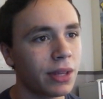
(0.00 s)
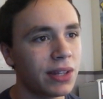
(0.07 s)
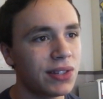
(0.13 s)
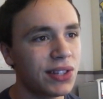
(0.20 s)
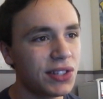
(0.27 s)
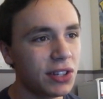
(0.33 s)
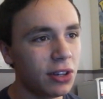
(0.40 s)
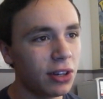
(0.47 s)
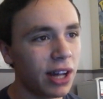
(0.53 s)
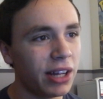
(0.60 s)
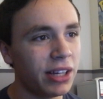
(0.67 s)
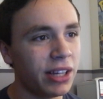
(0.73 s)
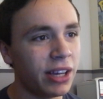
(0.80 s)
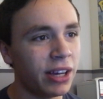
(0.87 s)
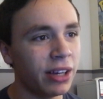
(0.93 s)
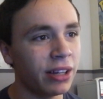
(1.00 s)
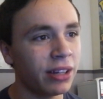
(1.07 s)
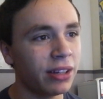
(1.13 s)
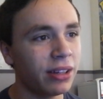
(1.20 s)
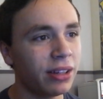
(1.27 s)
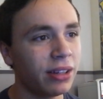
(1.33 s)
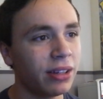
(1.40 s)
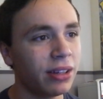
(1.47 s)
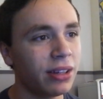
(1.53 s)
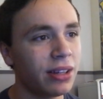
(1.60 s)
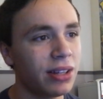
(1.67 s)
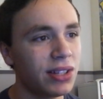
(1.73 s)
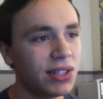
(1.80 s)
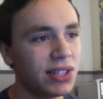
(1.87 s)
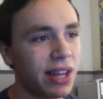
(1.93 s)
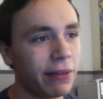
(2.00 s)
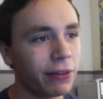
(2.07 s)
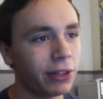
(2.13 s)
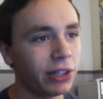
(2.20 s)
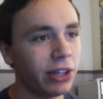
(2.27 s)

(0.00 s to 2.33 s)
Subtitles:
is this a good idea? This is definitely